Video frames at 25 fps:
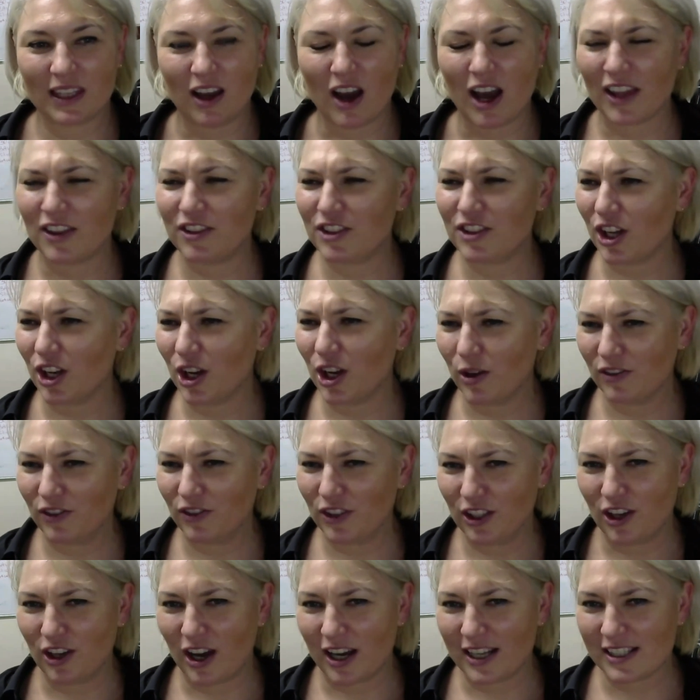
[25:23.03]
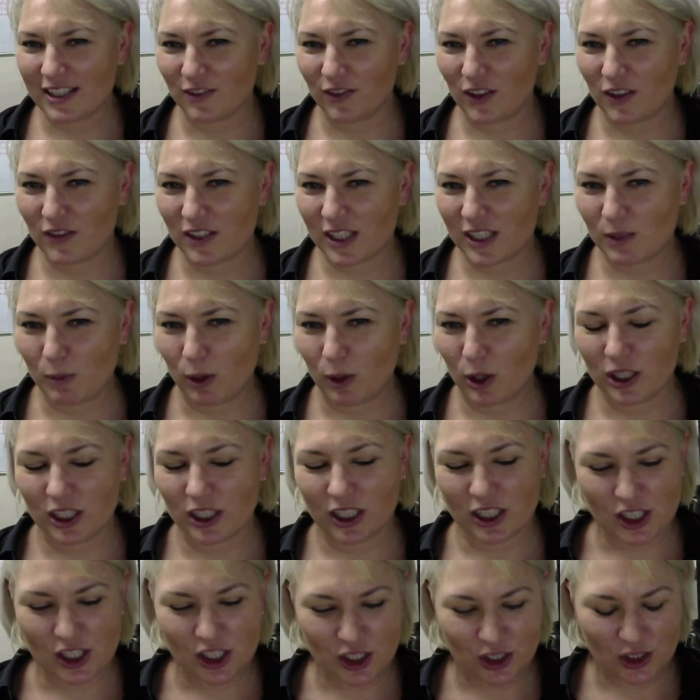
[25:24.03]
I don't know if you guys have ever
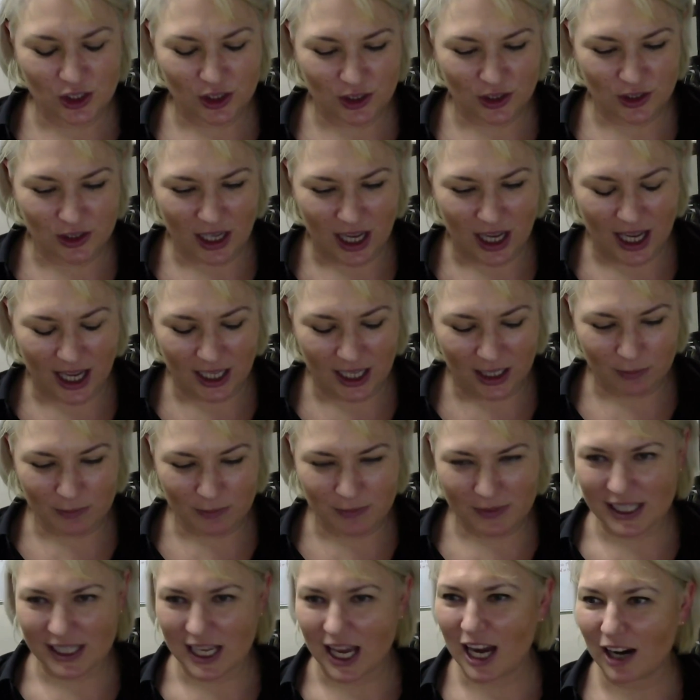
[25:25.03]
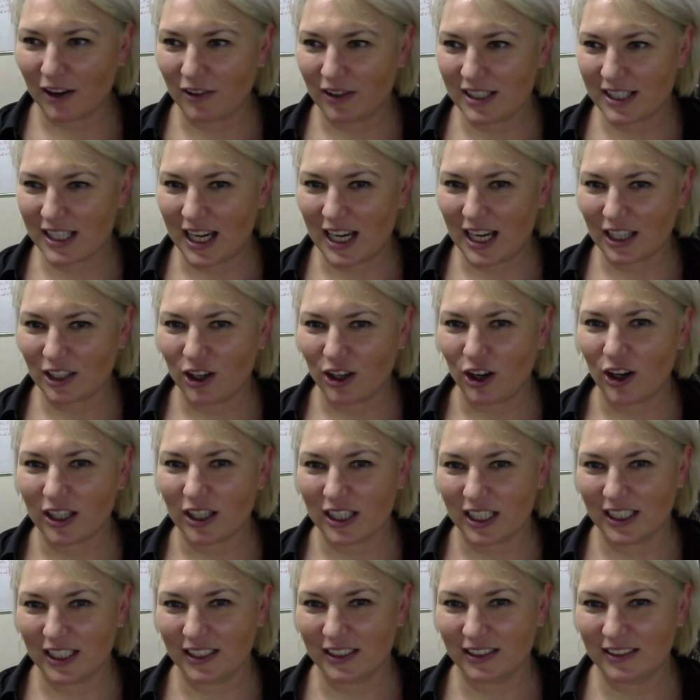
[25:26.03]
spoken to Zara
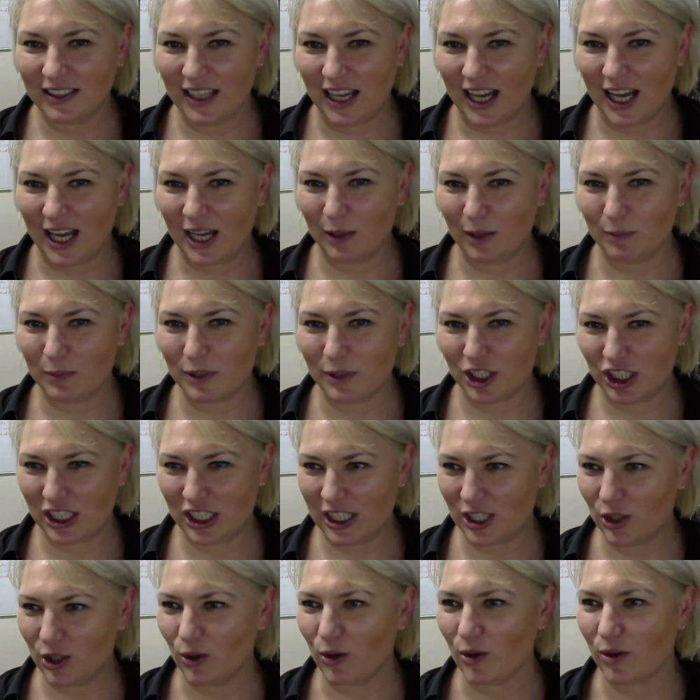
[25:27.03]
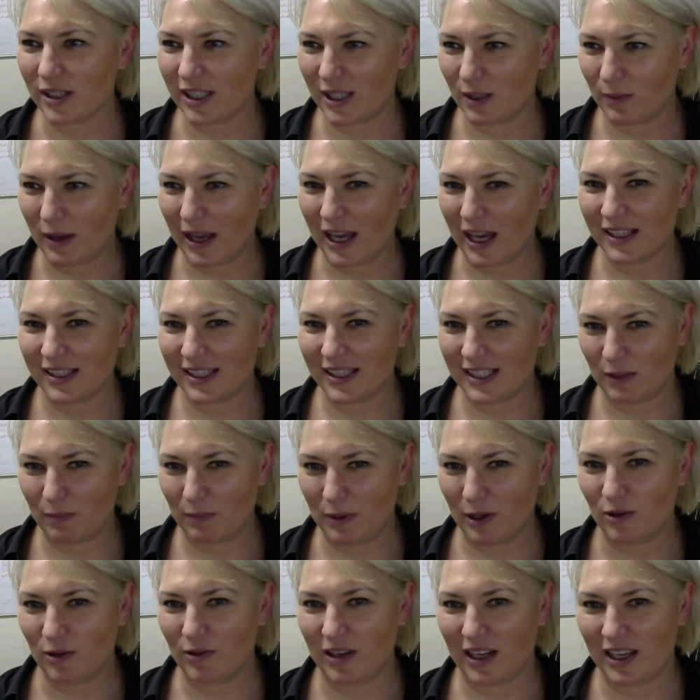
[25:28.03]
Darkotta, but she talks about sick
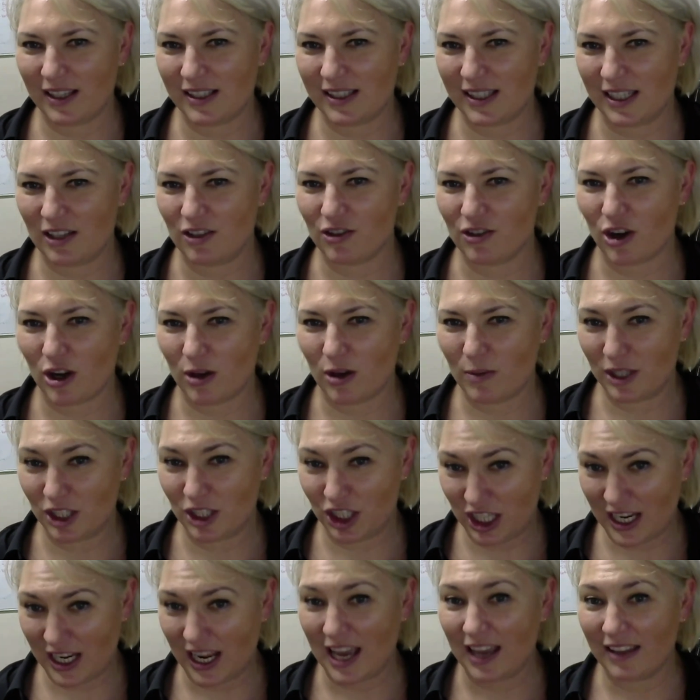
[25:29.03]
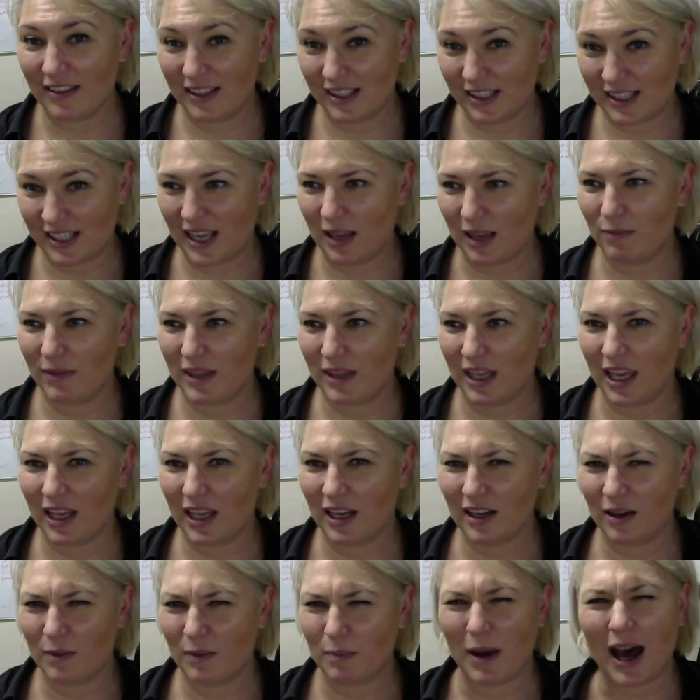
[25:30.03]
building syndrome, and she had the same thing
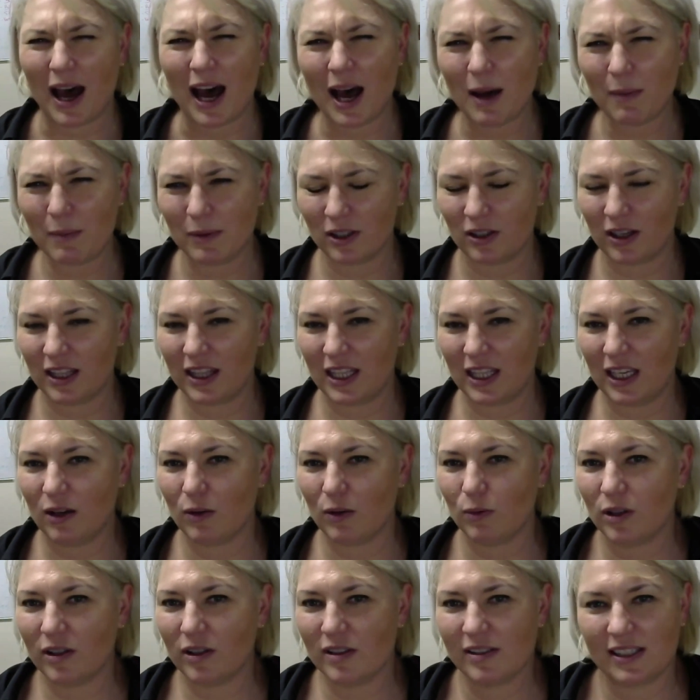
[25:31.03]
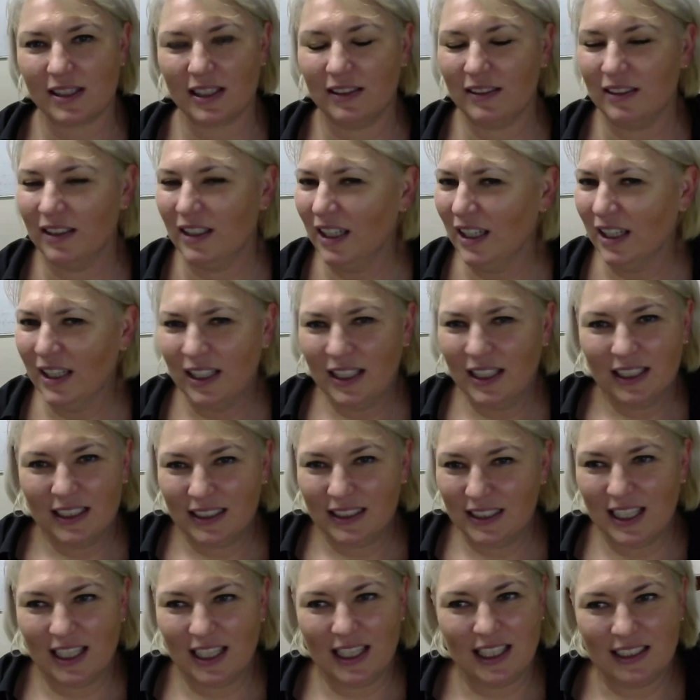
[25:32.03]
in an apartment, I think it was. And
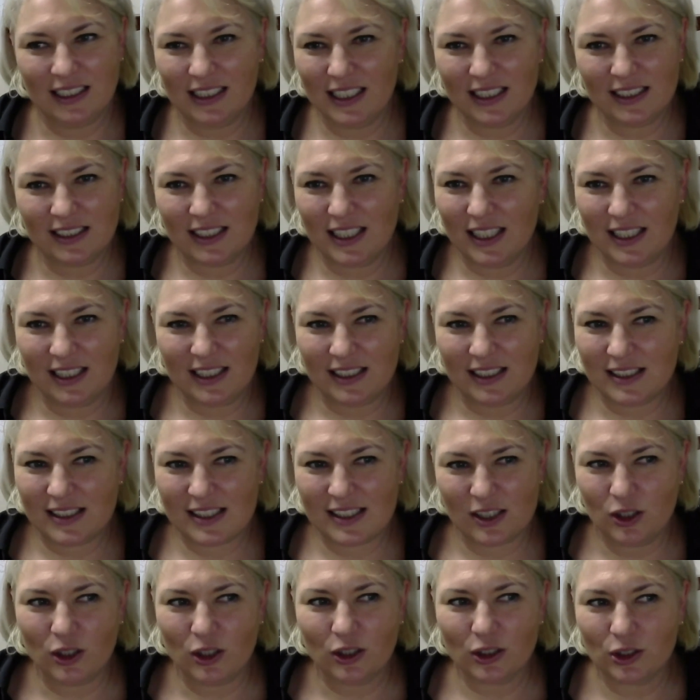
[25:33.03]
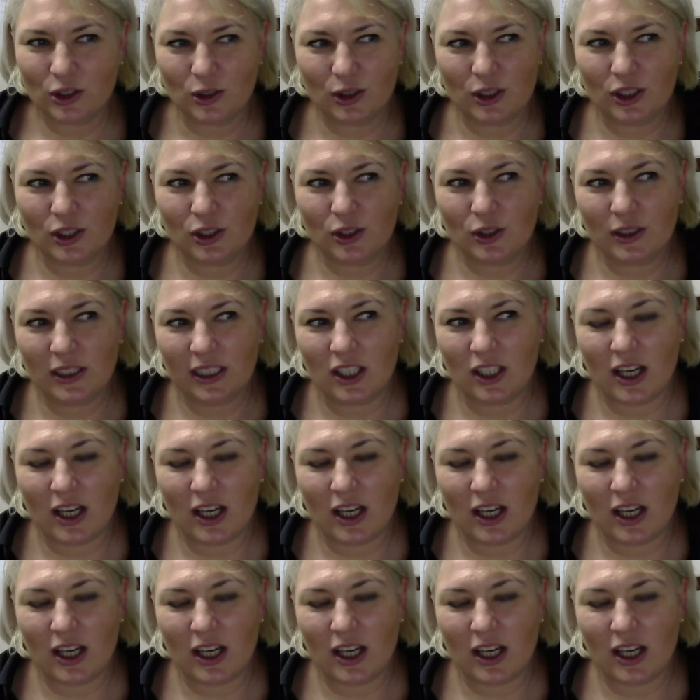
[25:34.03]
it is not good at all.